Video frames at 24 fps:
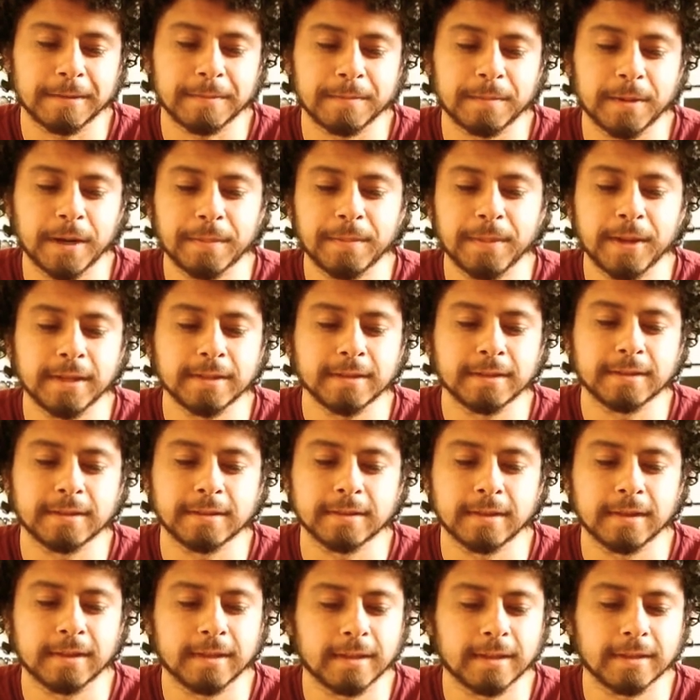My band's
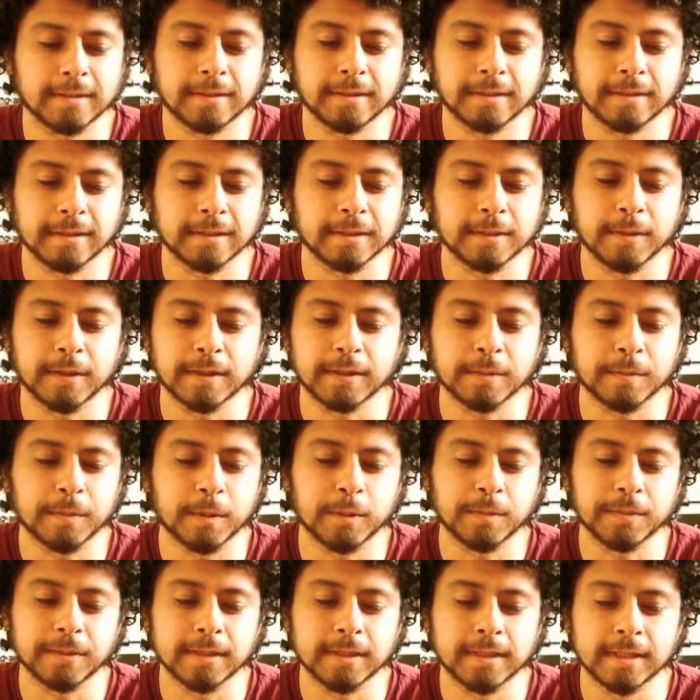single at the
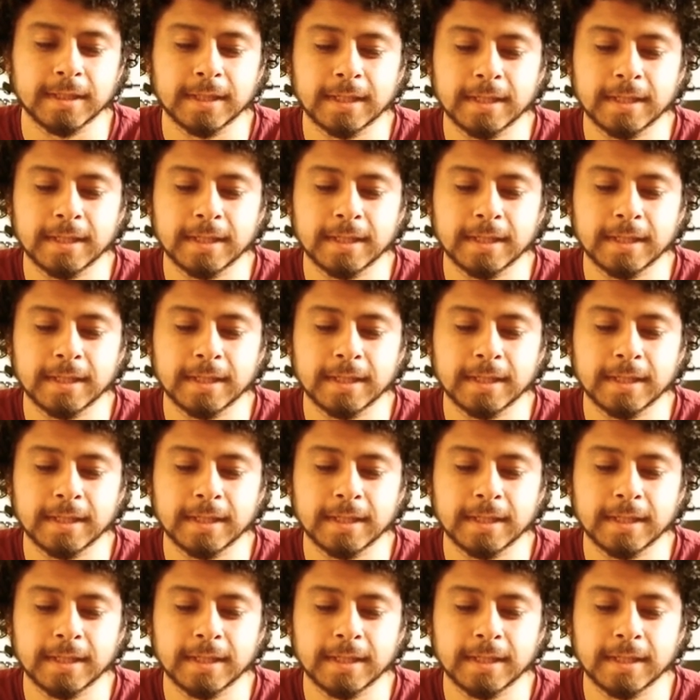moment.